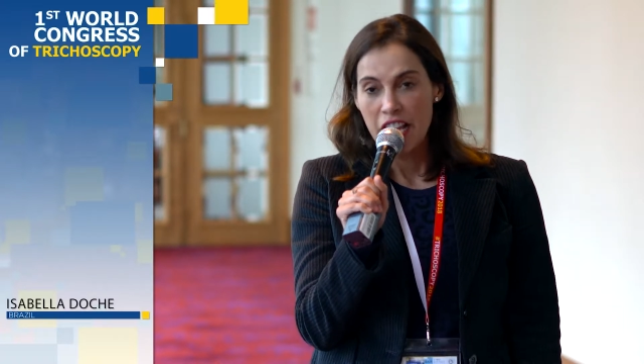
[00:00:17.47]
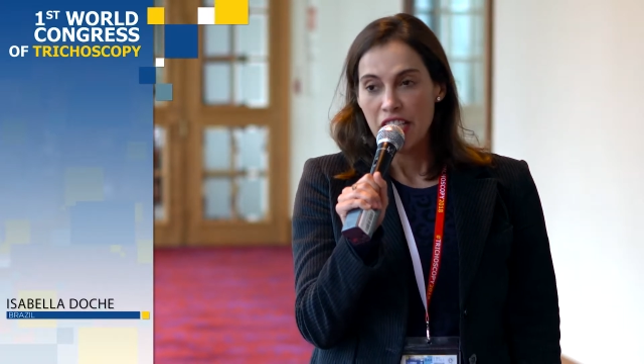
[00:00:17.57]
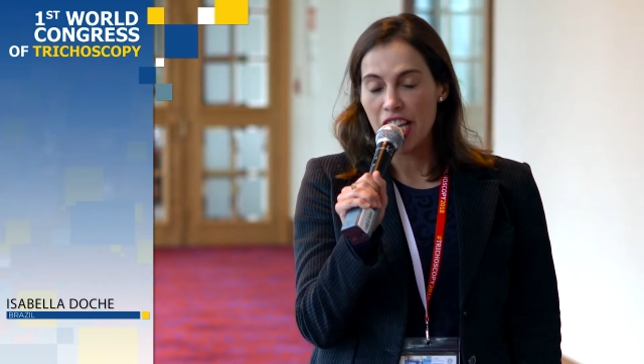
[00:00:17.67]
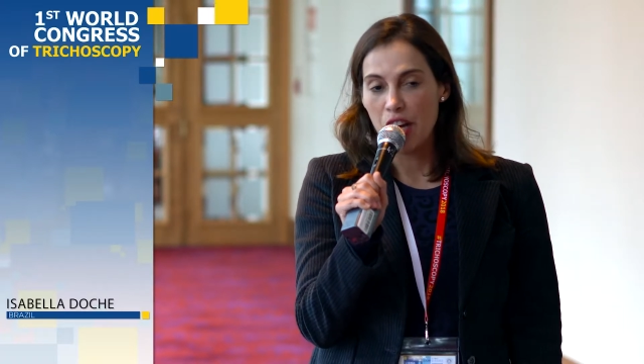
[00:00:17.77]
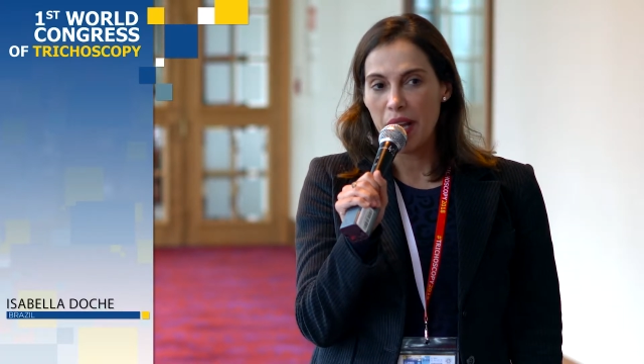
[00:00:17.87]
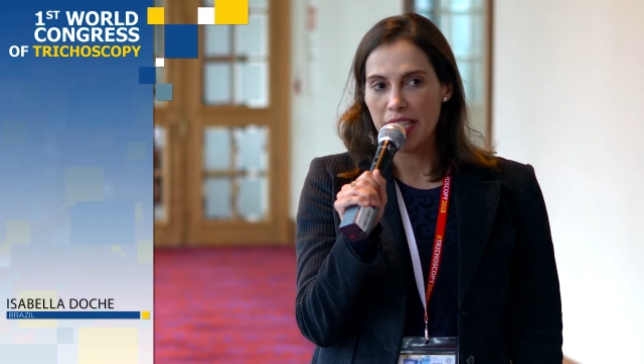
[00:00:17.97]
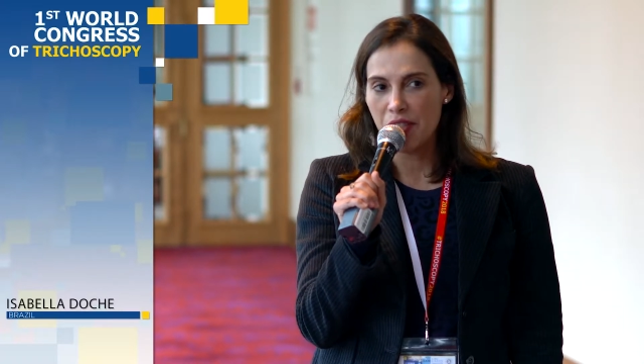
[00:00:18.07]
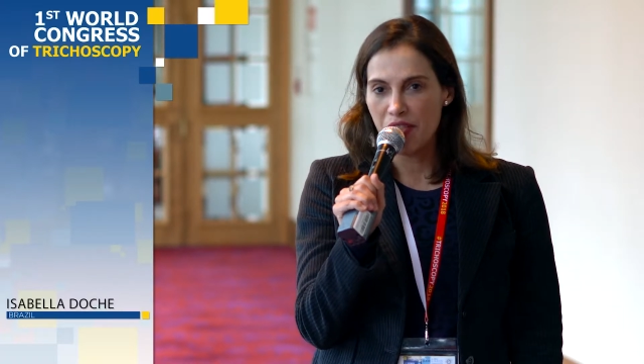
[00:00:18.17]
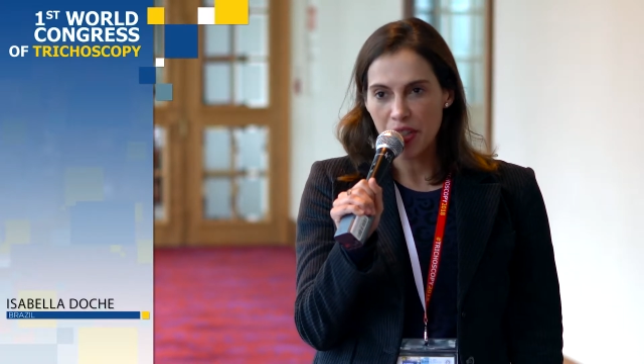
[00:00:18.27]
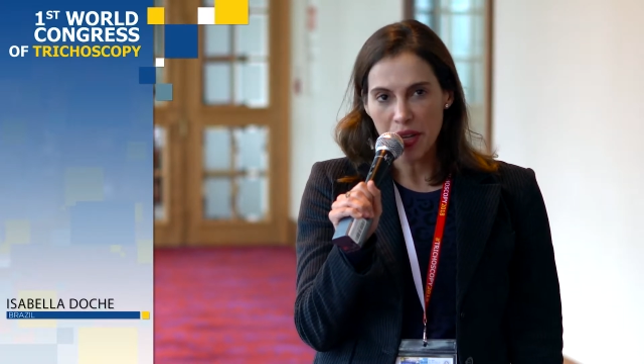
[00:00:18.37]
So it's
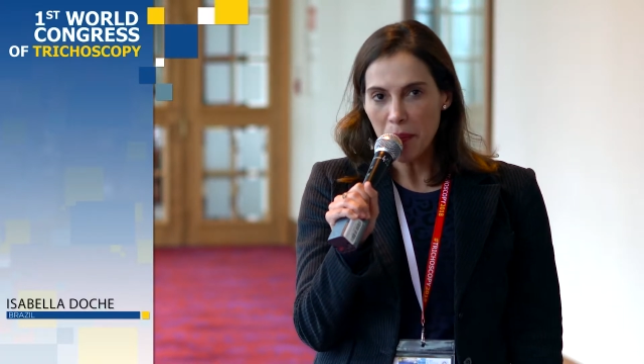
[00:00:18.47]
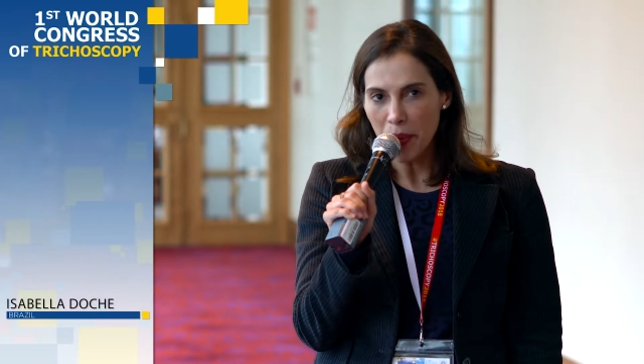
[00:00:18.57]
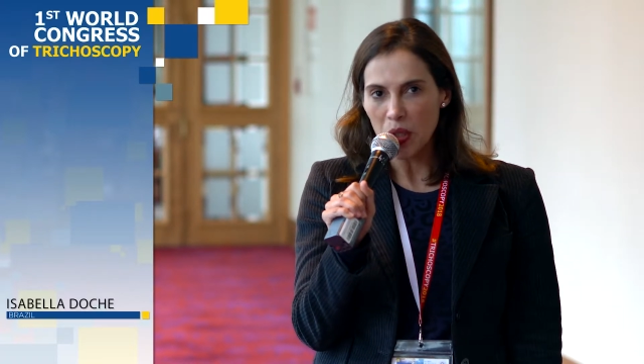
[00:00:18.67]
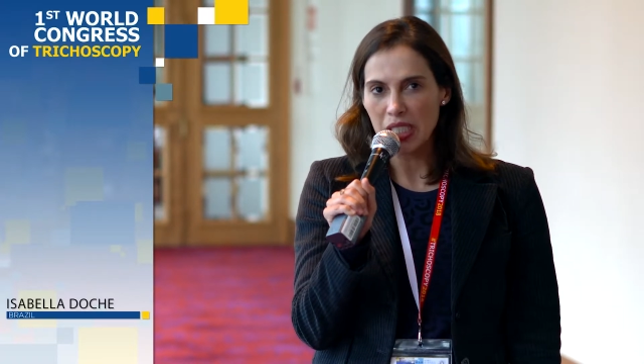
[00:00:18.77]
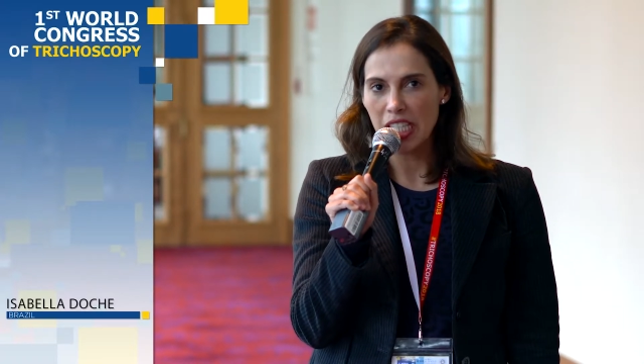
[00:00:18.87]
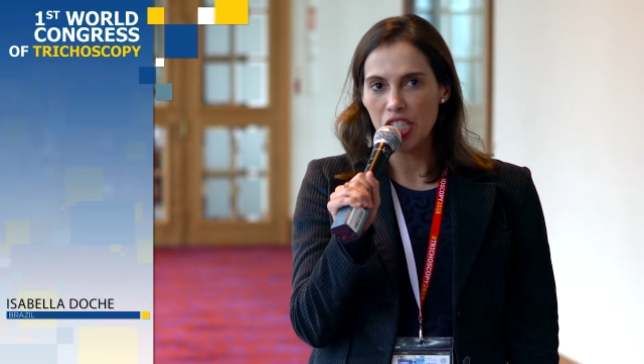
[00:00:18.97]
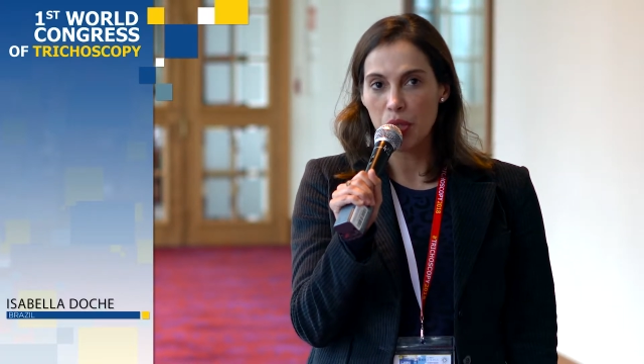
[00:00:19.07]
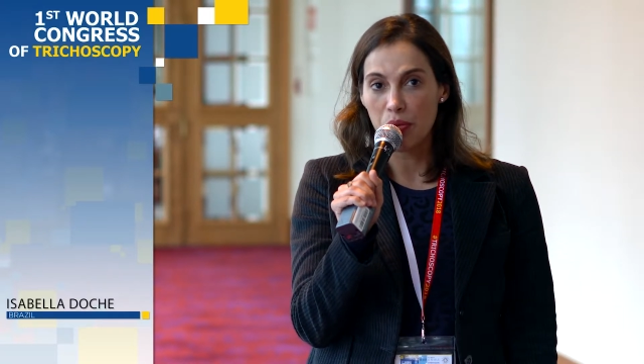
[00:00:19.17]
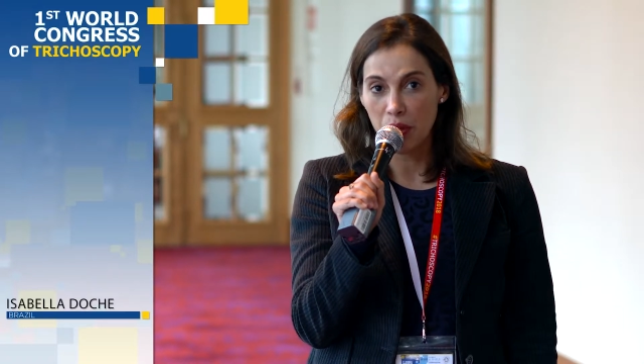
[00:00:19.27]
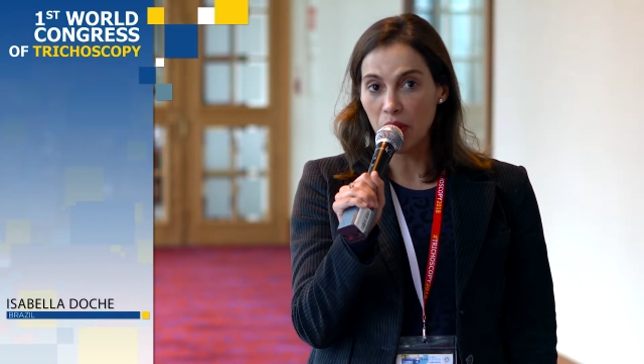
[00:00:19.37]
very important
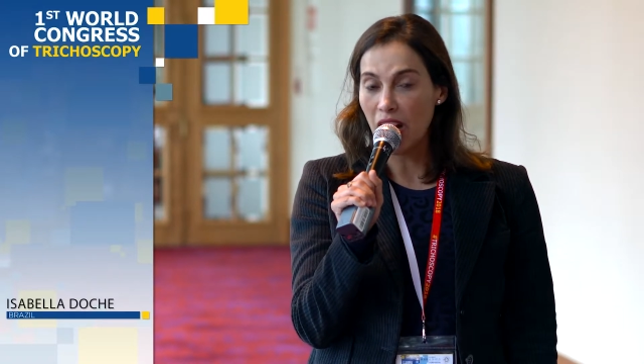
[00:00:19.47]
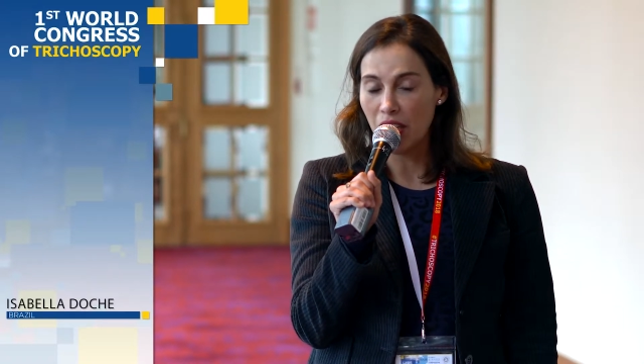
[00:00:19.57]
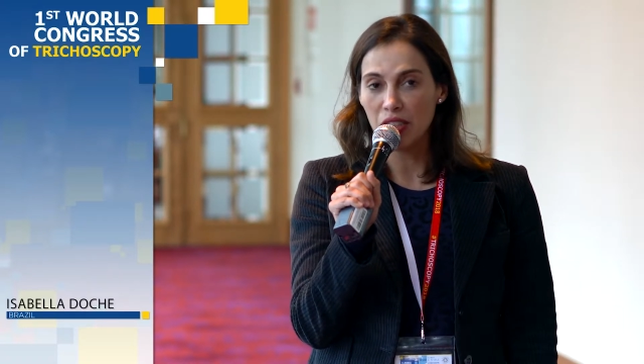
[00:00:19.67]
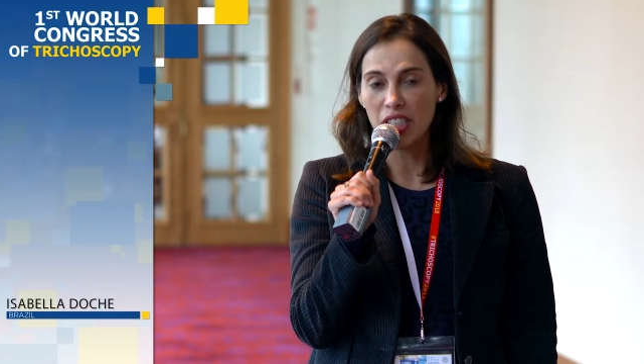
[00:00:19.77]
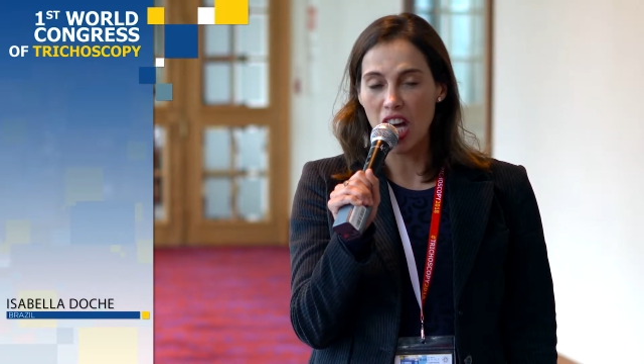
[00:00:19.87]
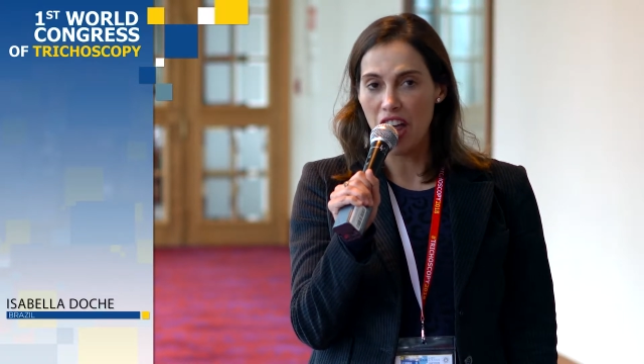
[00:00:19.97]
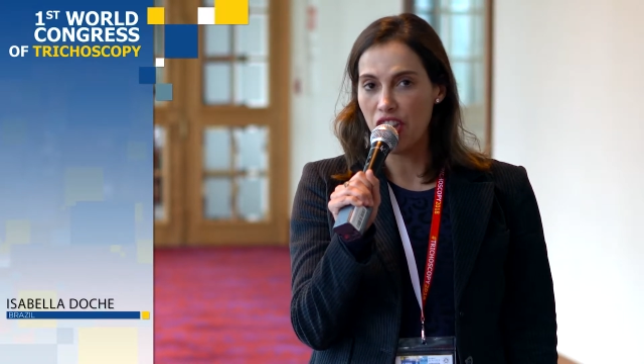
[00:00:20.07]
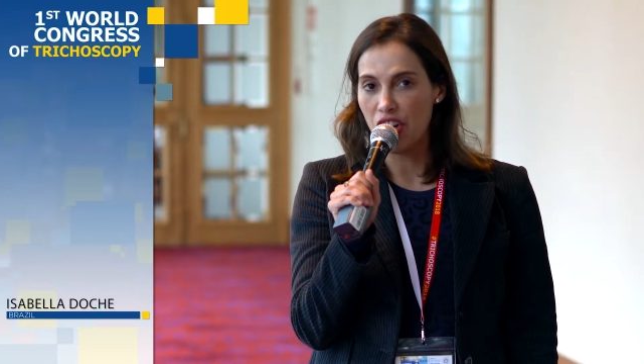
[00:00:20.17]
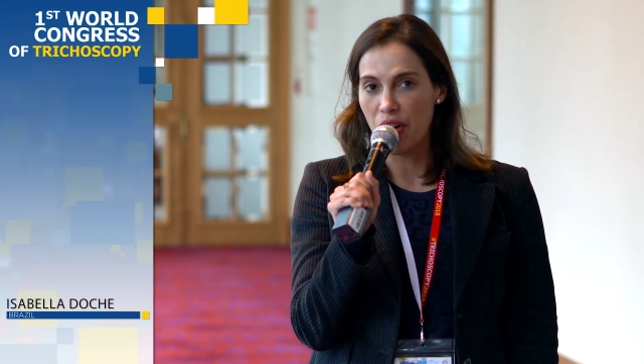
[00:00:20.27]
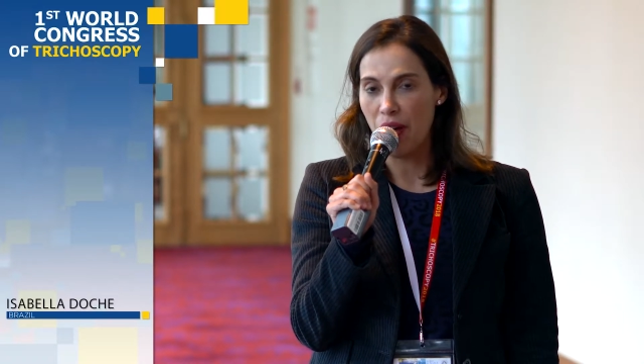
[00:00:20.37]
to rule out
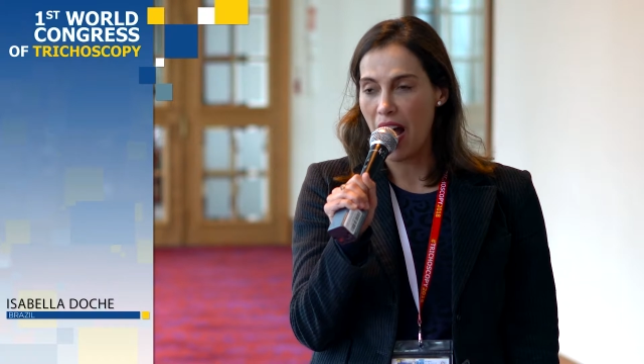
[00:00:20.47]
other